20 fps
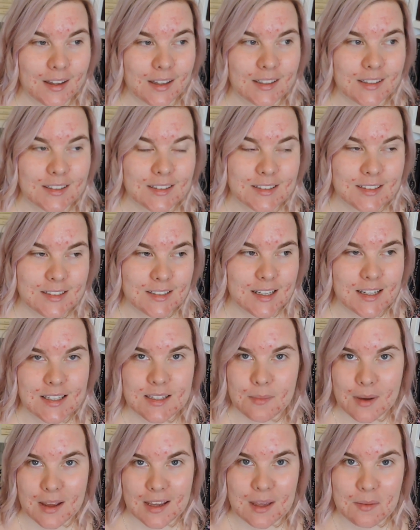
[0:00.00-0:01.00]
it
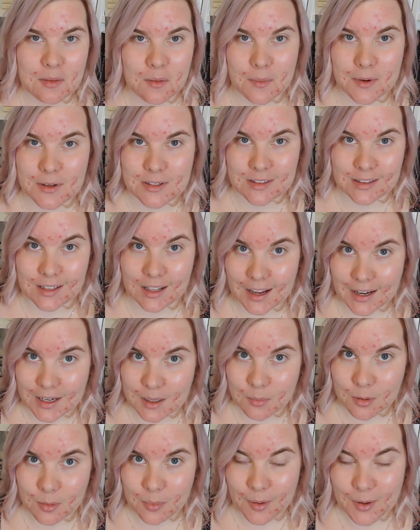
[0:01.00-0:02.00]
doesn't make him the most
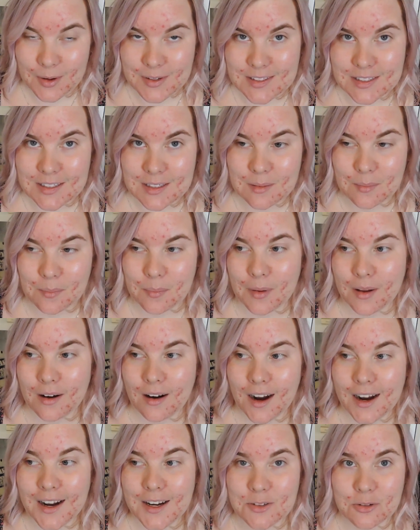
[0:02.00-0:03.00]
likable person,
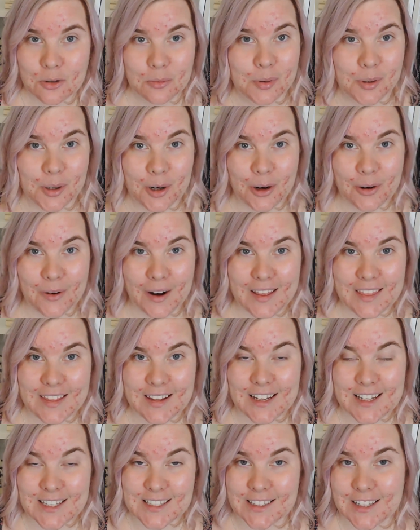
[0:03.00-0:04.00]
but I adore Poirot. I
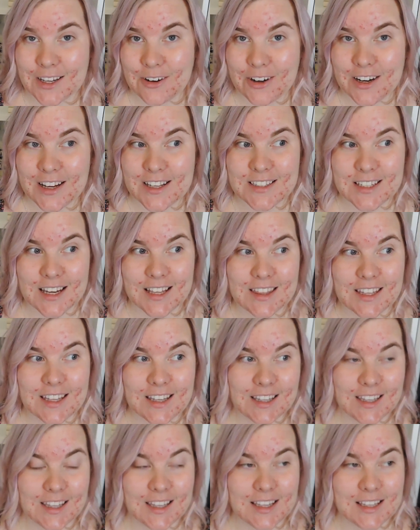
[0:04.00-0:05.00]
think he's hilarious. I
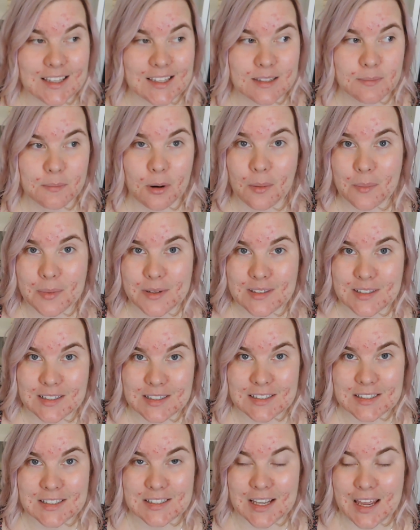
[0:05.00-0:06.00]
think his
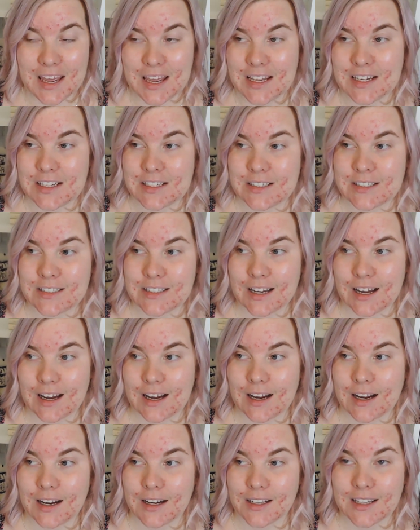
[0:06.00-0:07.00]
pompousness and
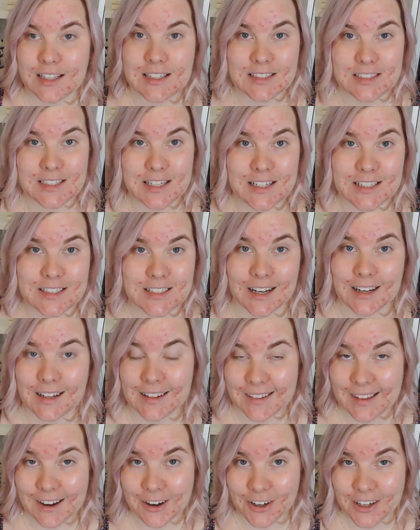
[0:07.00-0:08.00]
conceit
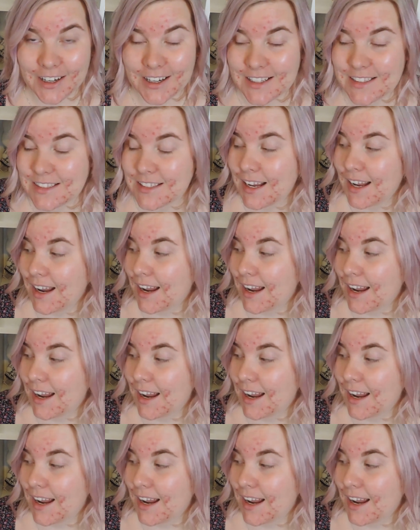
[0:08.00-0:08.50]
are hilarious,